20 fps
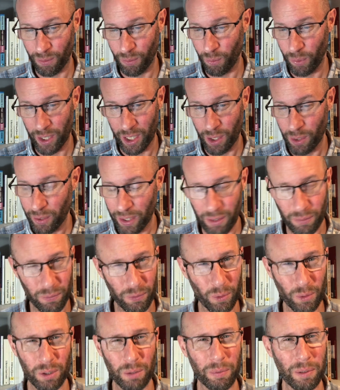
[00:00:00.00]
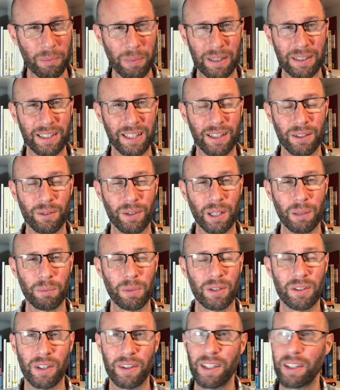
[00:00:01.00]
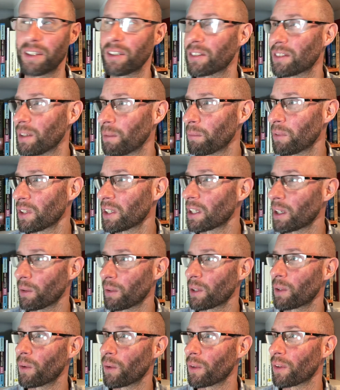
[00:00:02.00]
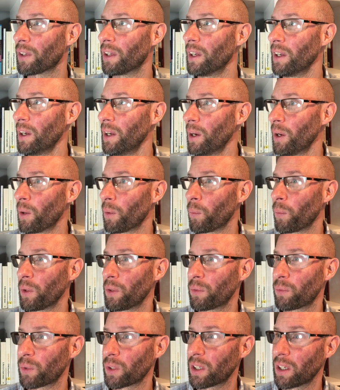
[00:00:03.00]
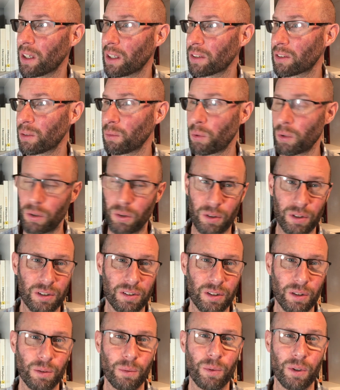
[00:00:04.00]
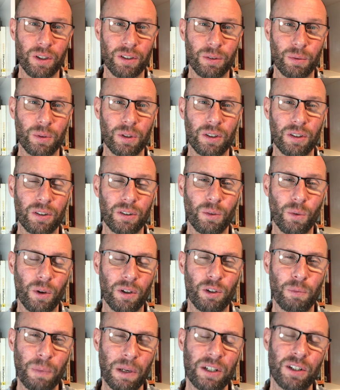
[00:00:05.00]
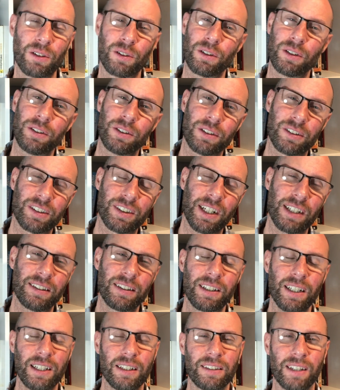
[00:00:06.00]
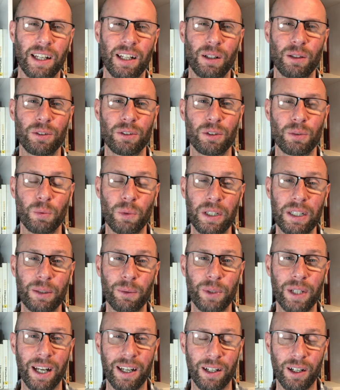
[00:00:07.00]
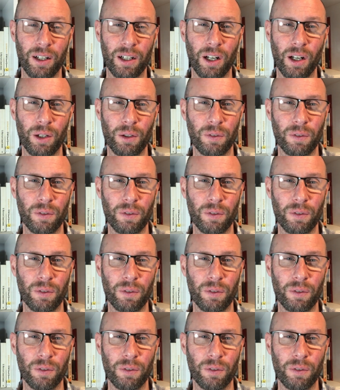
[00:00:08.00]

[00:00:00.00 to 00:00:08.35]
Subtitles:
we're looking forward to being back together again, because I think there's something going on with regards to what God is doing with us, which is quite special. On Saturday as elders, we had our